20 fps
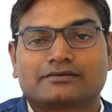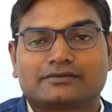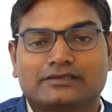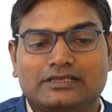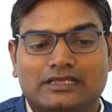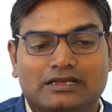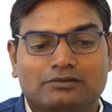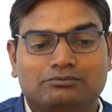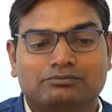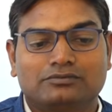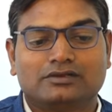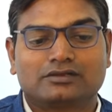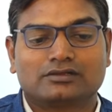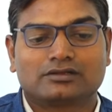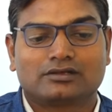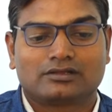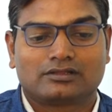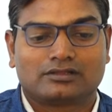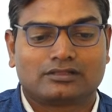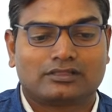shaped
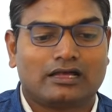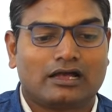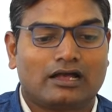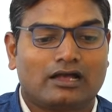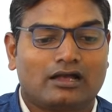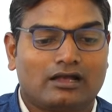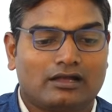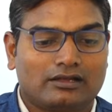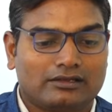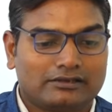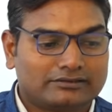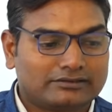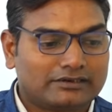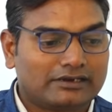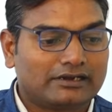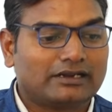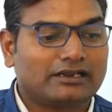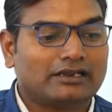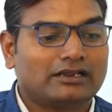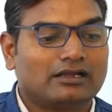the
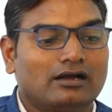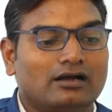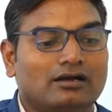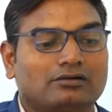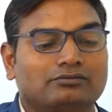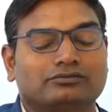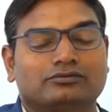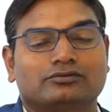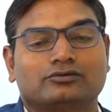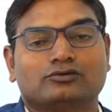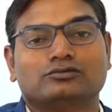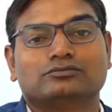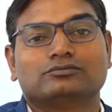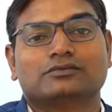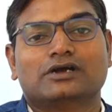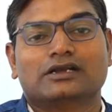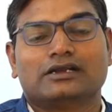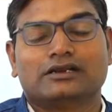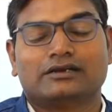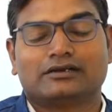study of
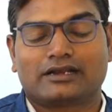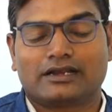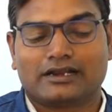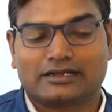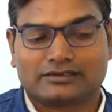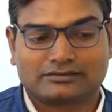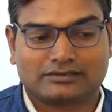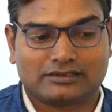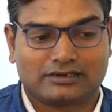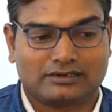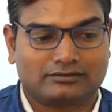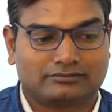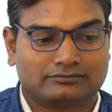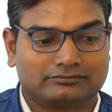human interaction.